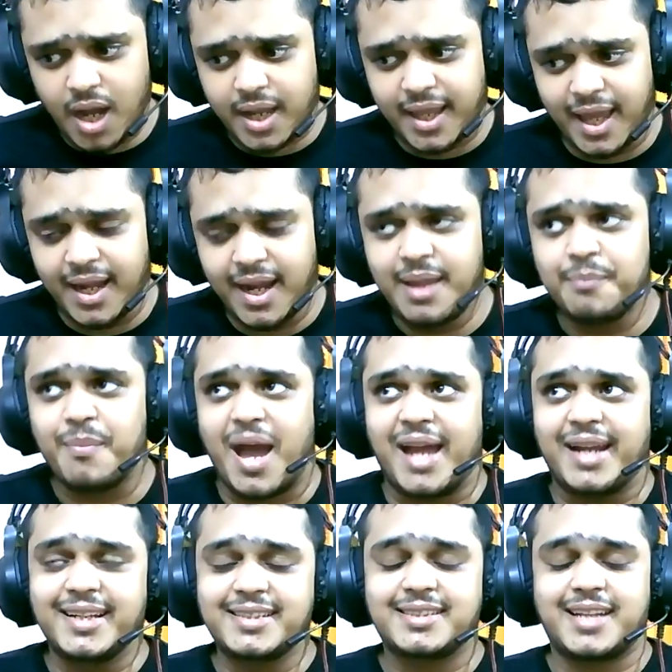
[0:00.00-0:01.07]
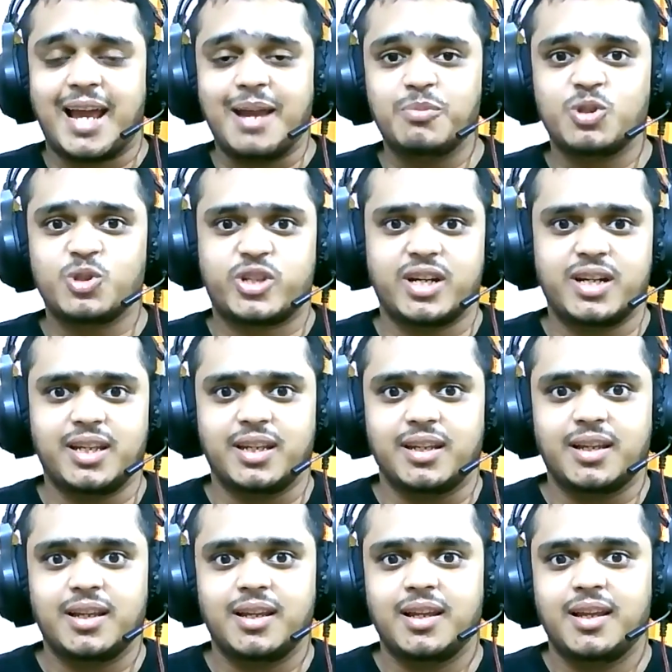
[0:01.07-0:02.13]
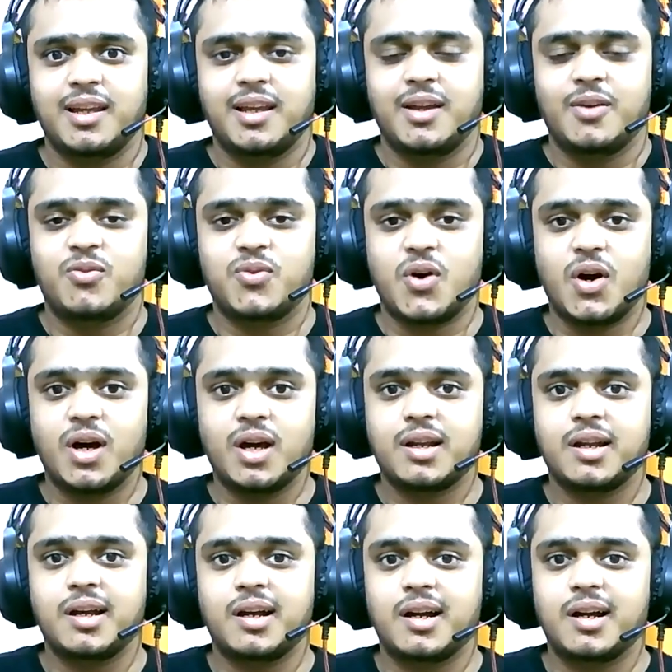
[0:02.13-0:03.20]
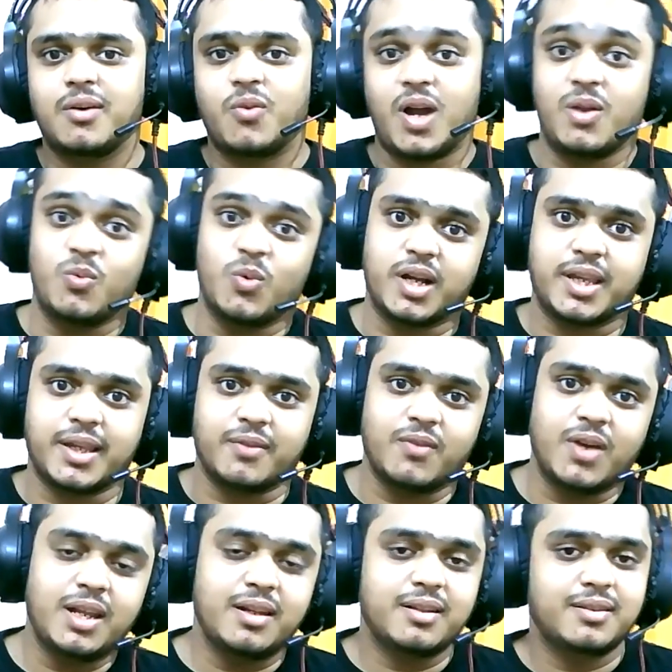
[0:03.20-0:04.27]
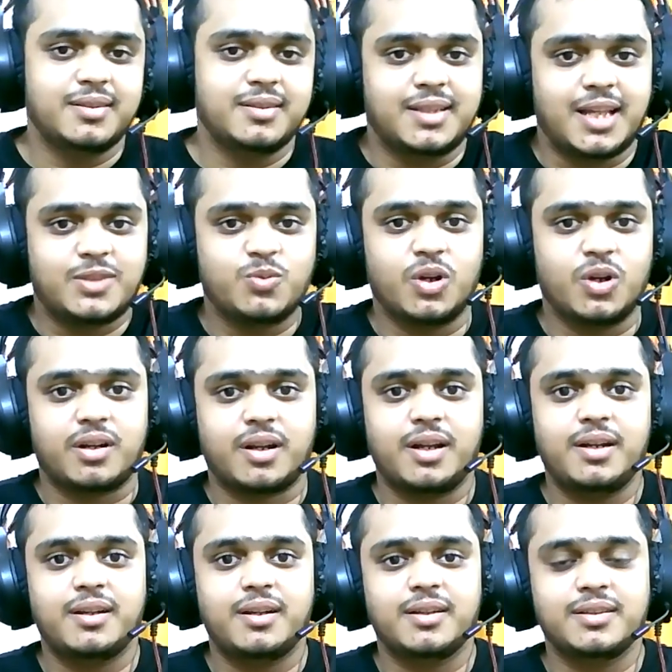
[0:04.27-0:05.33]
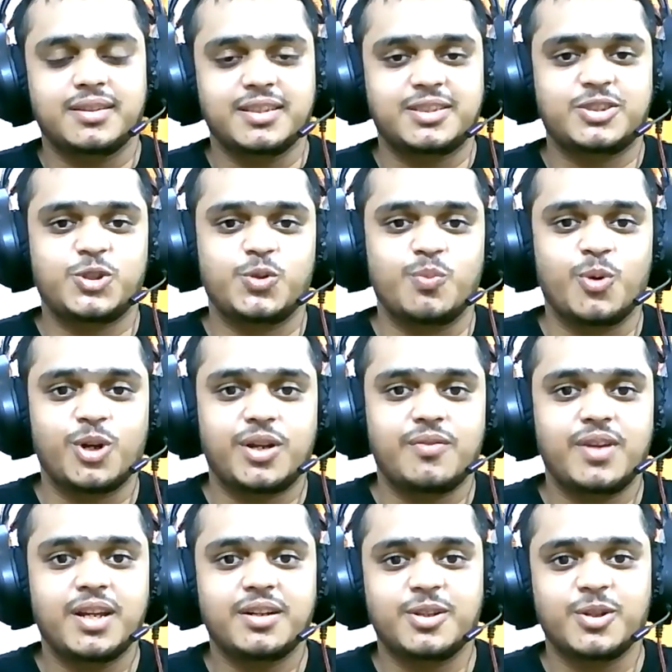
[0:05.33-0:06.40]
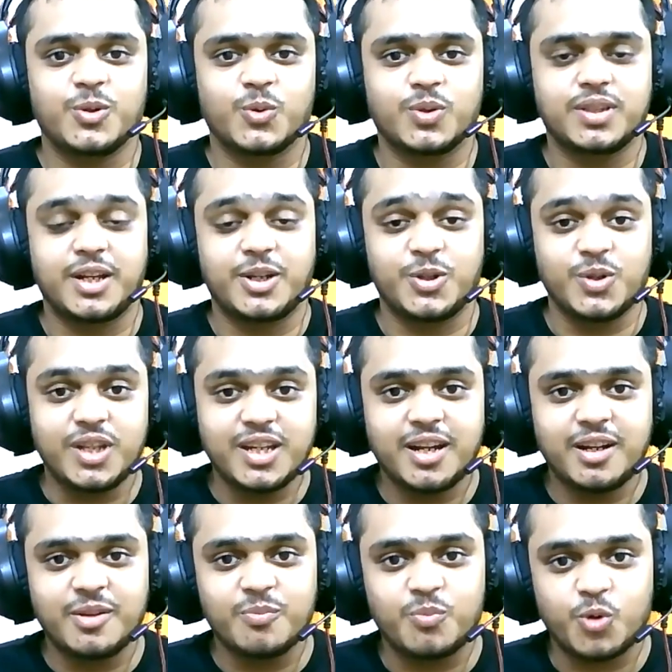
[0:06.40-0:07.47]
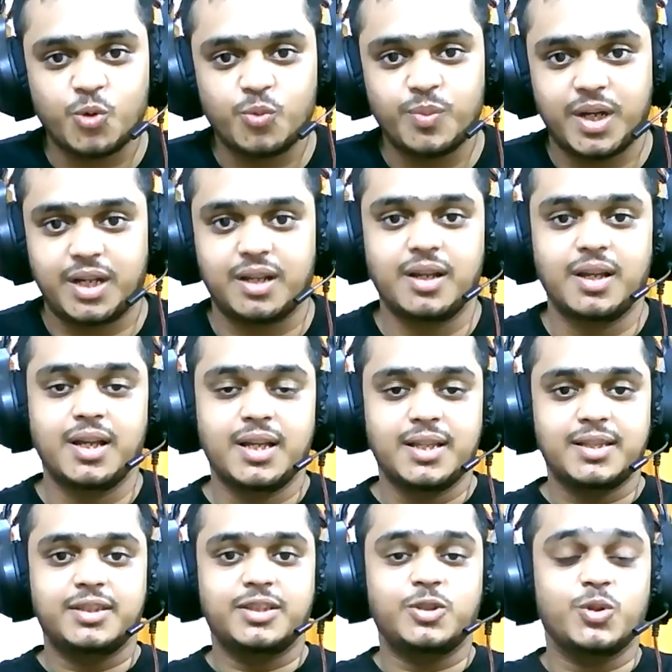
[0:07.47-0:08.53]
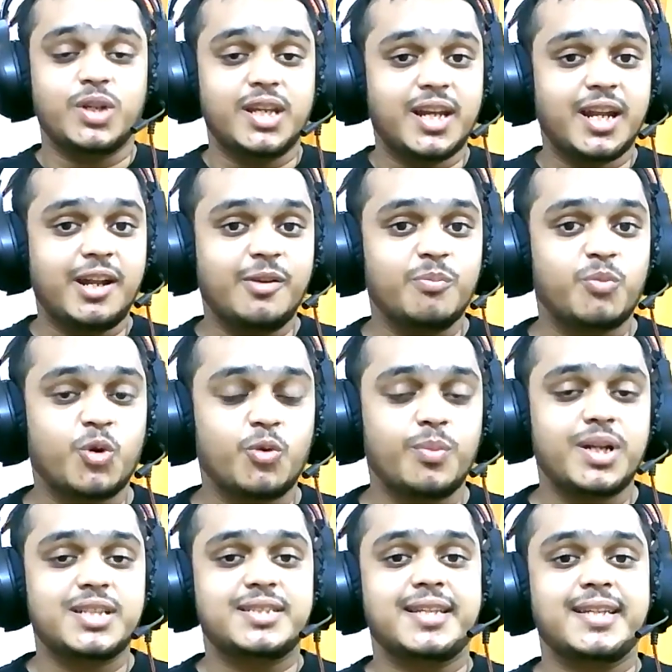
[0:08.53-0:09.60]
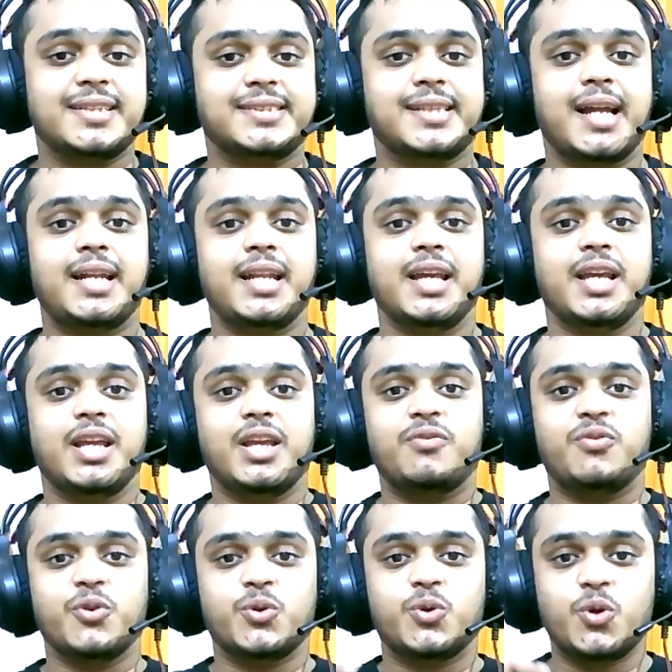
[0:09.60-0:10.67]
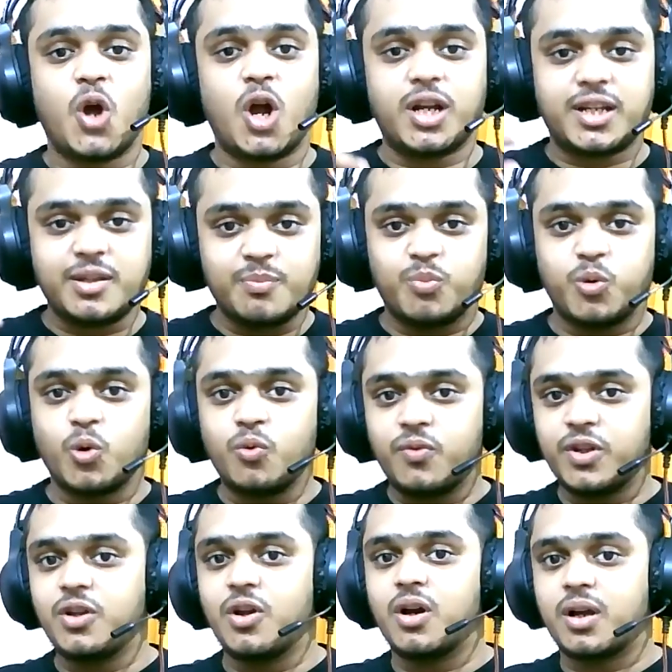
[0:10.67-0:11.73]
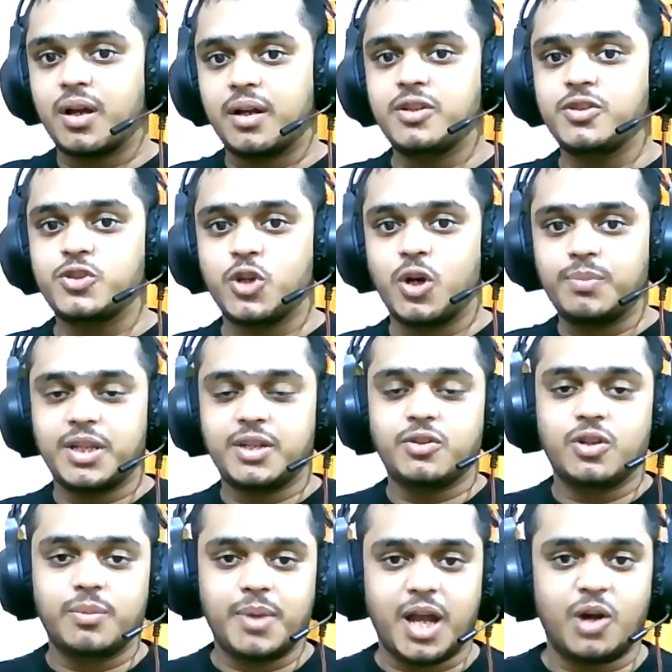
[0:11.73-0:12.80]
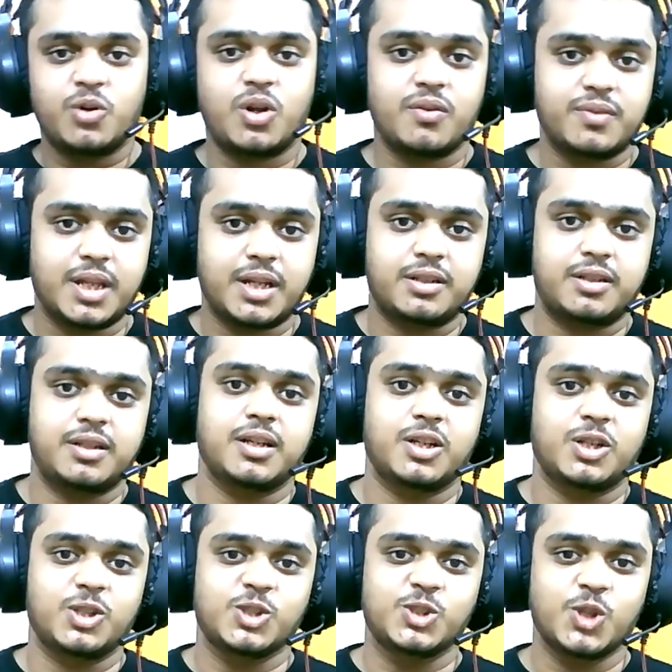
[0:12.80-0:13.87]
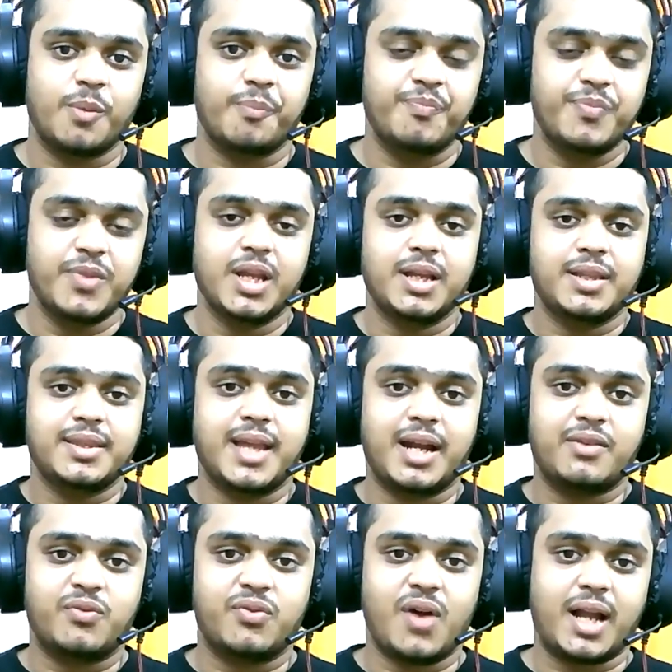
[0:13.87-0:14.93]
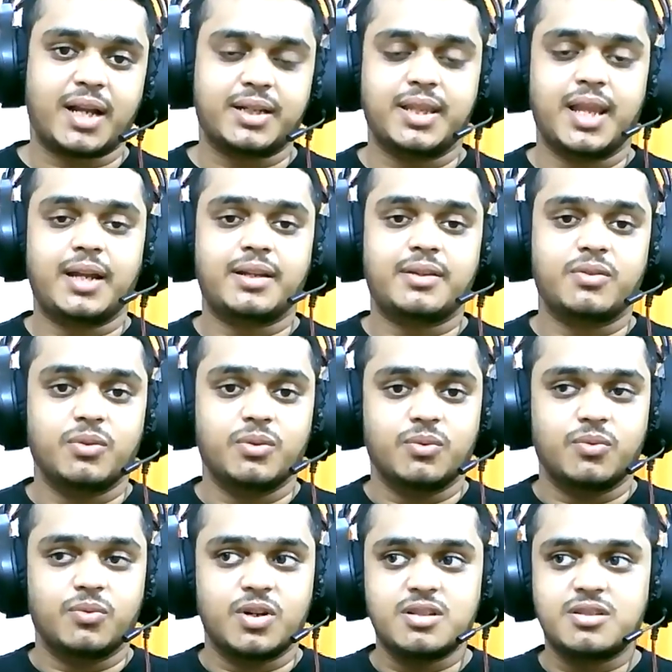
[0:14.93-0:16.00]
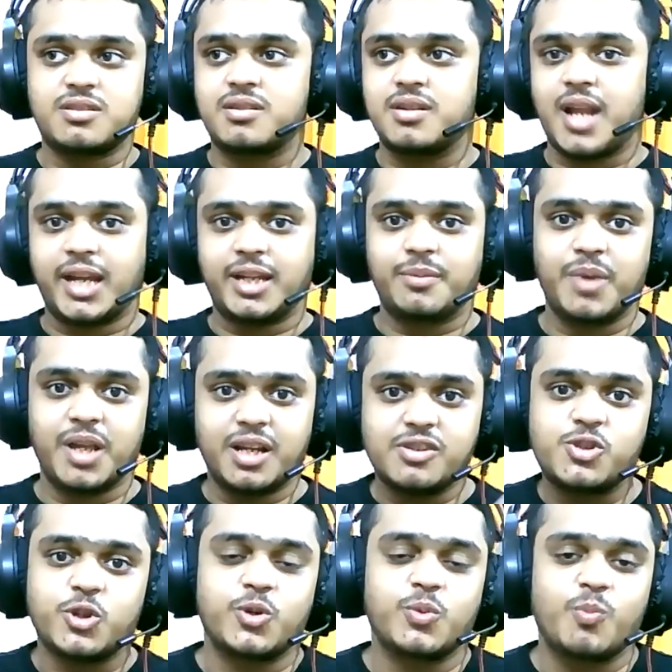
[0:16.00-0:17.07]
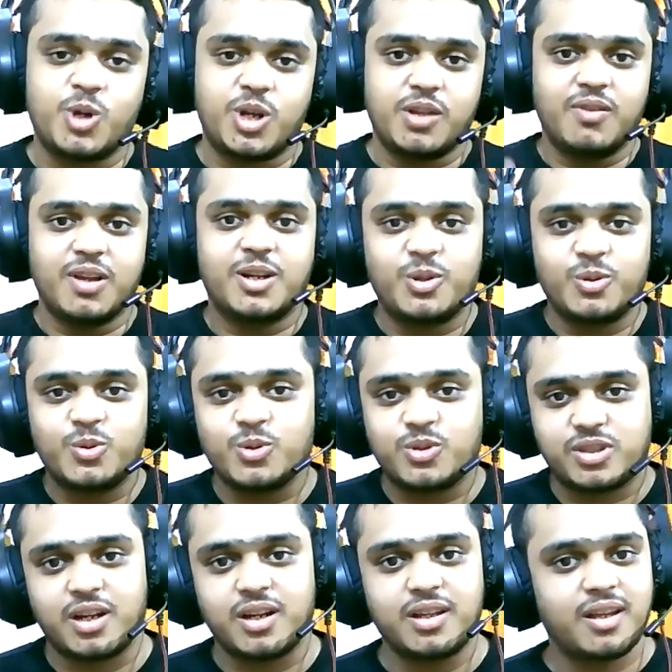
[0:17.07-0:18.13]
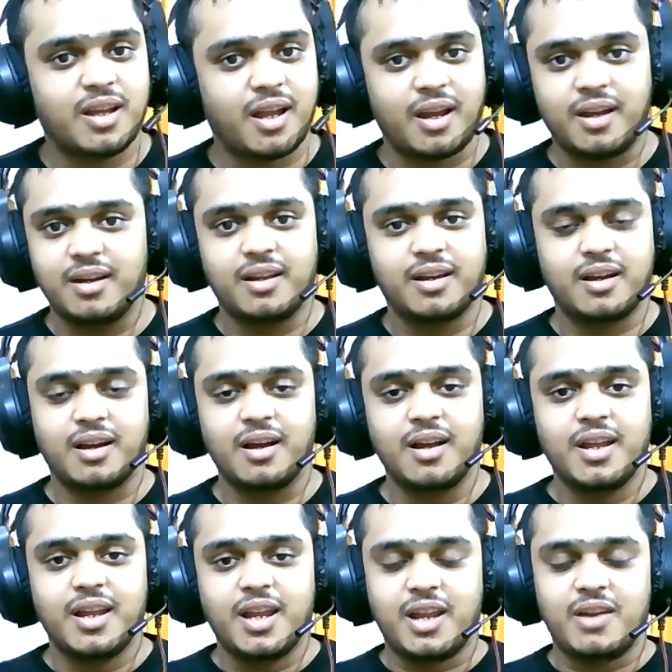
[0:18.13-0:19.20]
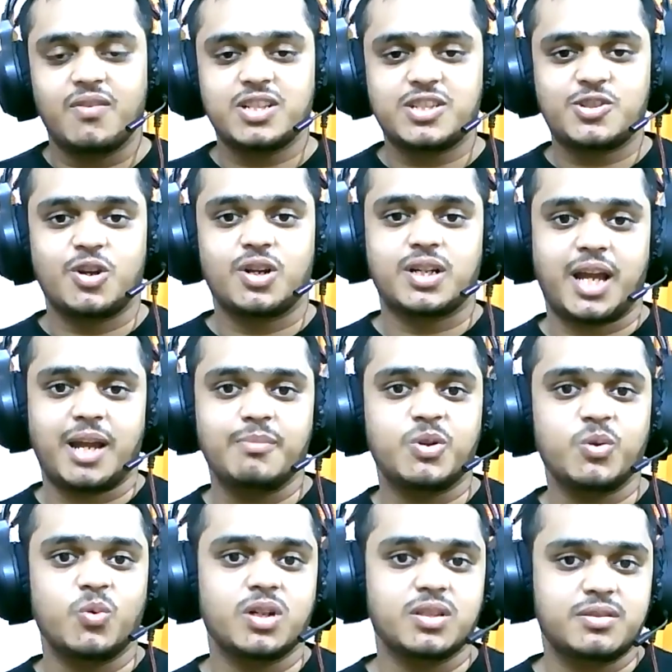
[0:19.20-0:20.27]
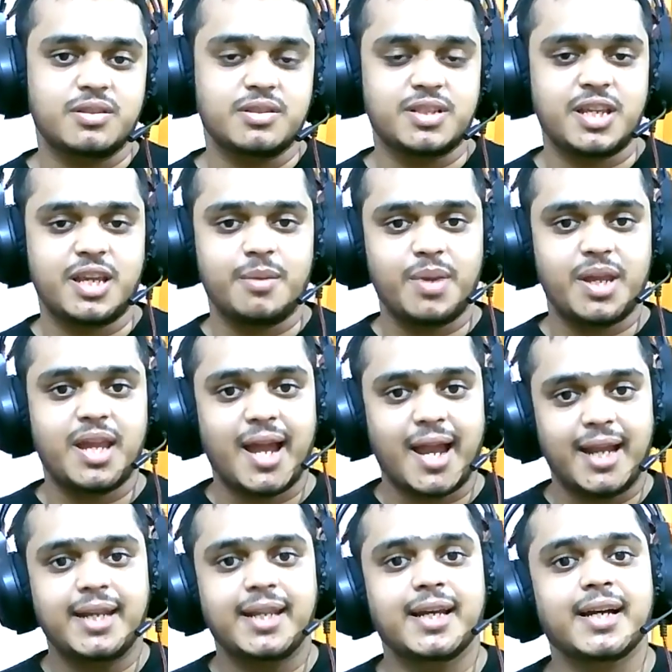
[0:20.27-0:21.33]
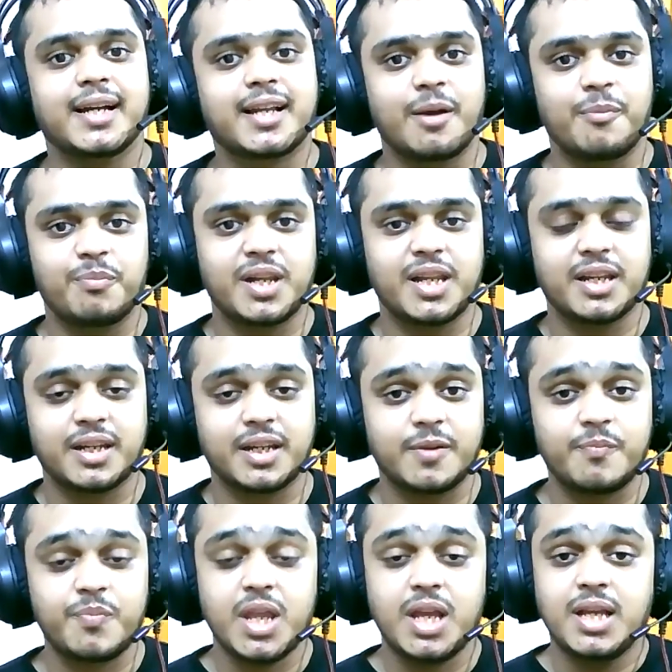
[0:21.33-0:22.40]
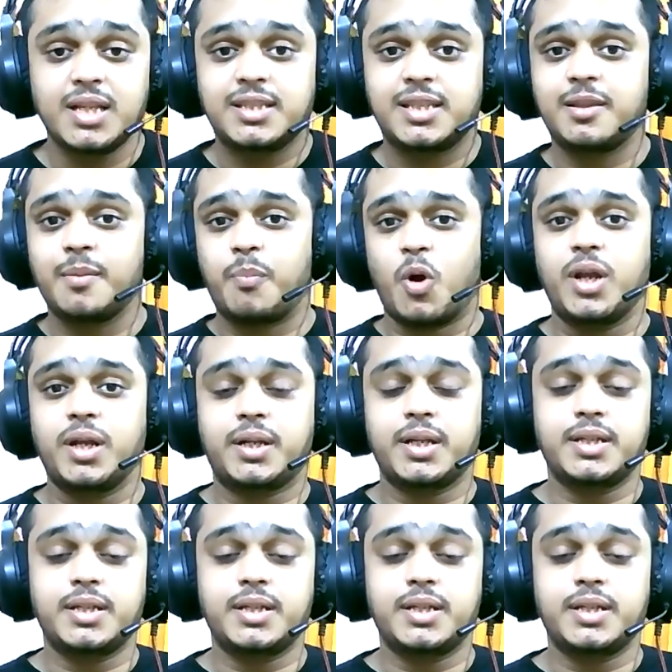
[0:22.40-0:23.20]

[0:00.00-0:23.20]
can I manage time to study for while working? Well, that's what, right? This should motivate you that you need an improvement. you need an improvement says that if you do not improve in your current job, then you will be out of that job. That fact, that worst nightmare should motivate you to study and invest your time towards the CMA and complete it. See, the point